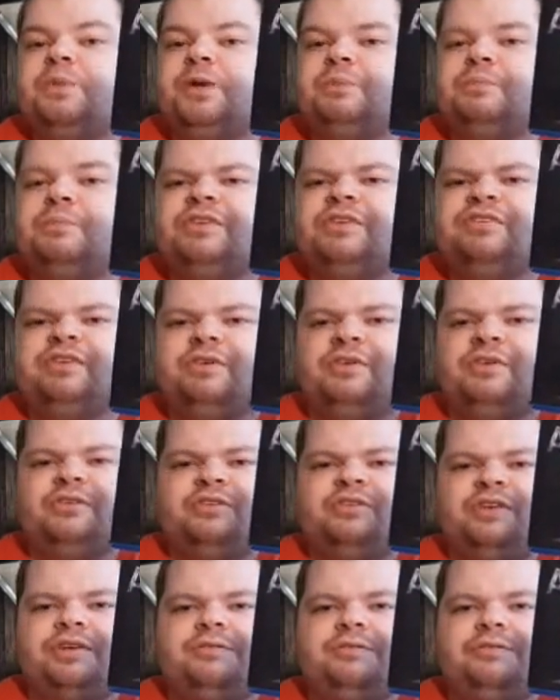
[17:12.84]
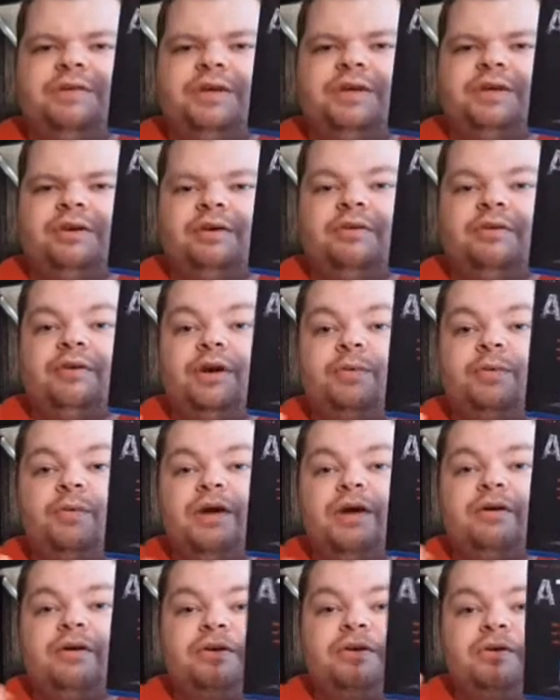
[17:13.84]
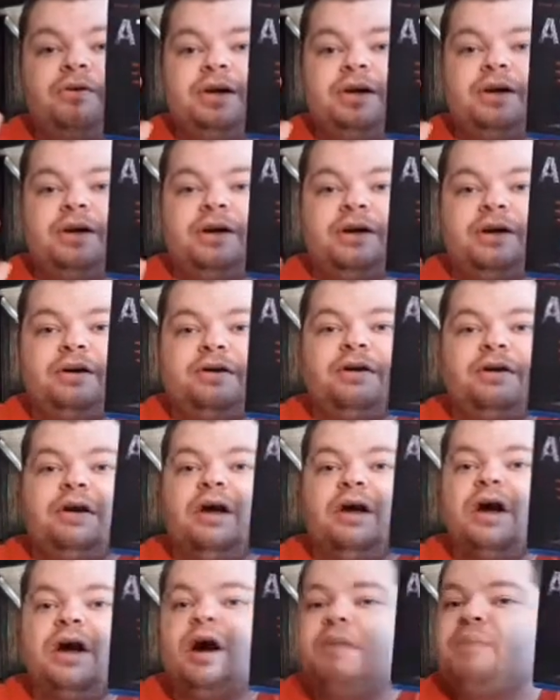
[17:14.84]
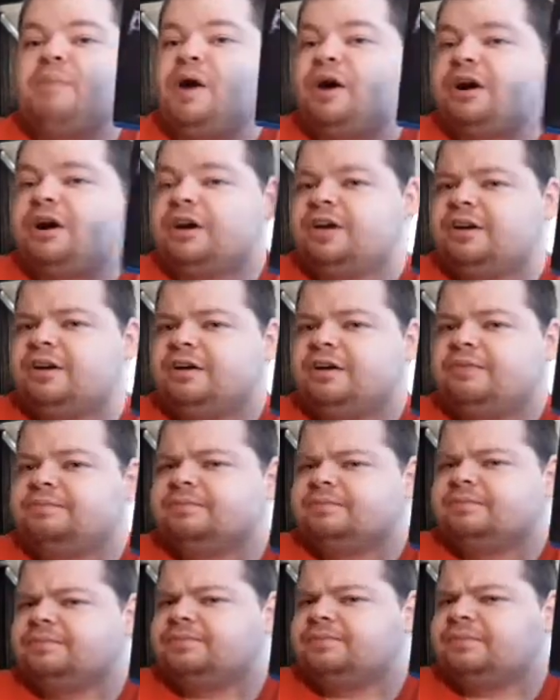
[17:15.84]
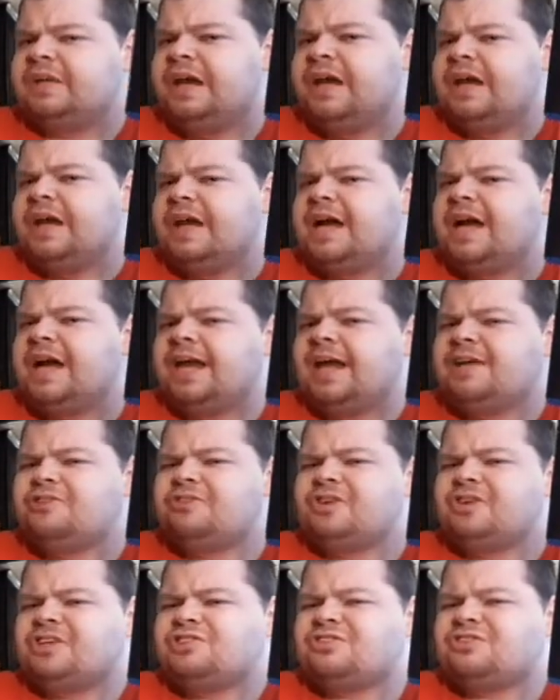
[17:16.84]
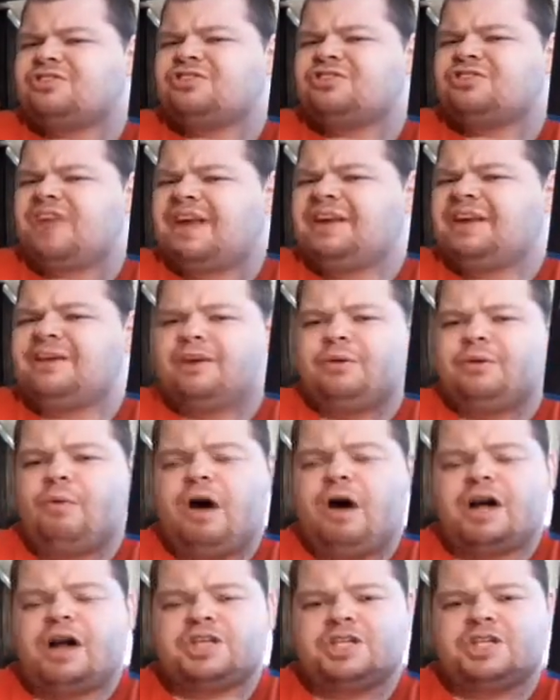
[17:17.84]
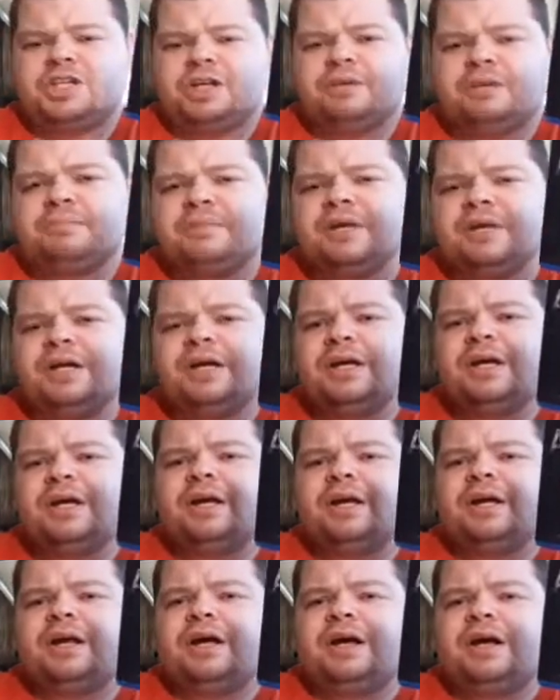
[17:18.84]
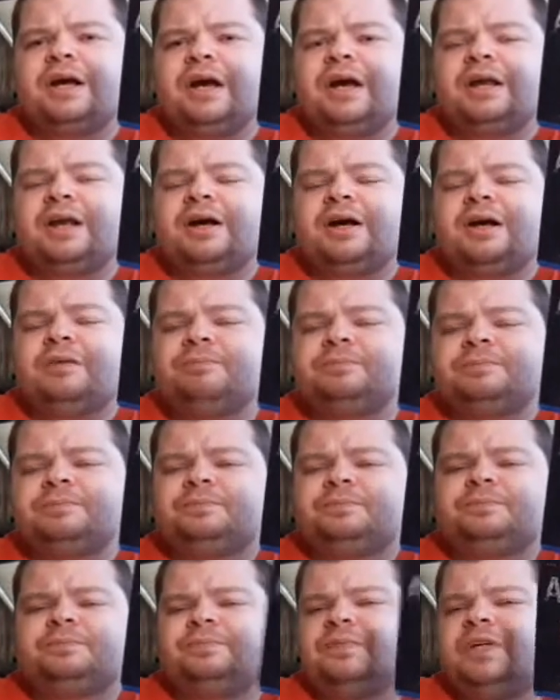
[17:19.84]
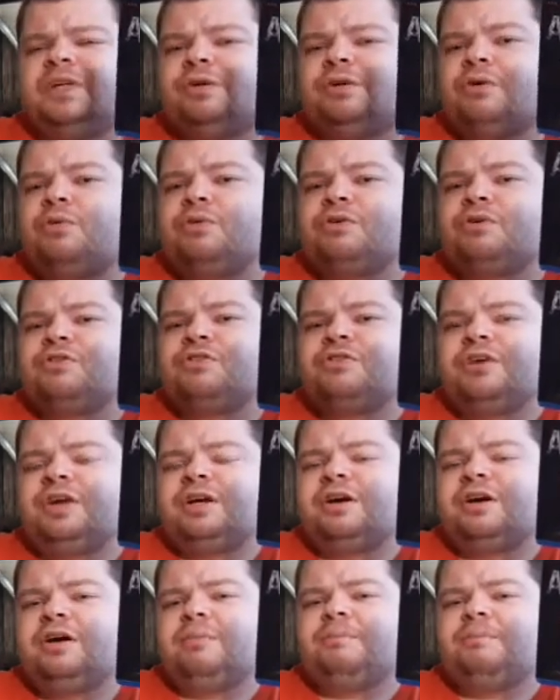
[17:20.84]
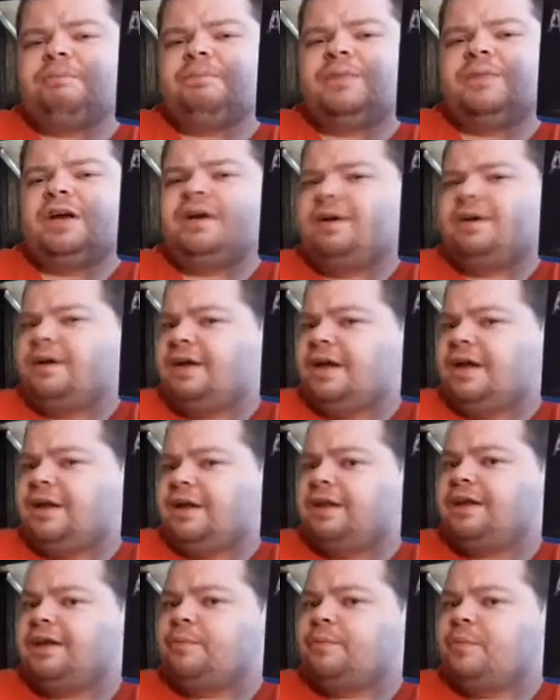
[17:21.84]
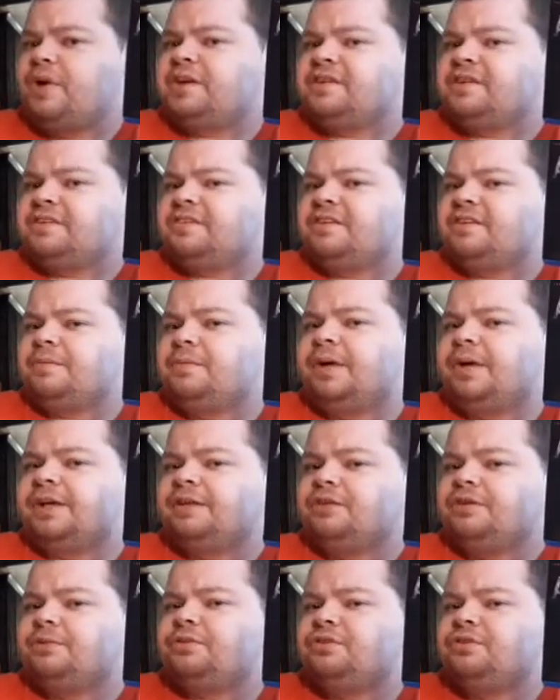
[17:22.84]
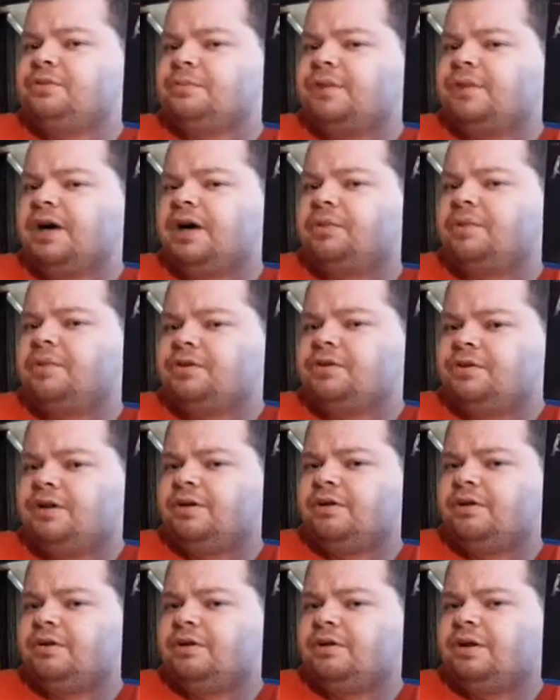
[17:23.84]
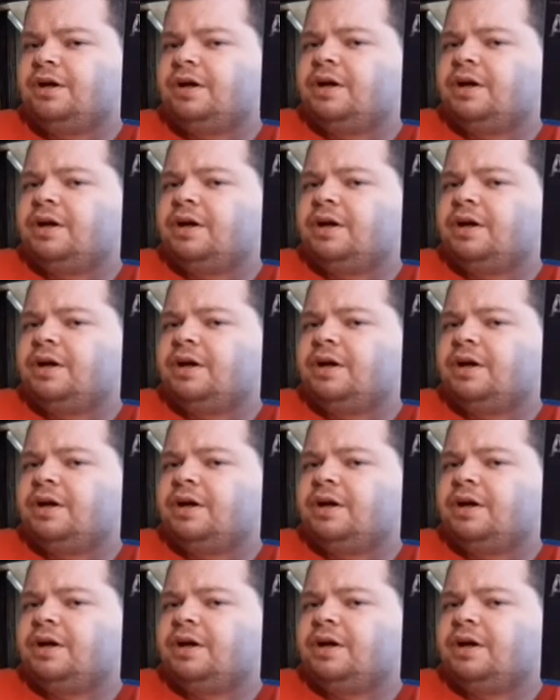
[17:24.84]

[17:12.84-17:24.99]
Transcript: Mysterious like figure, like wearing like a parka, and he's like just standing there watching them. And of course, and then they witness him like kill some guy with a dog.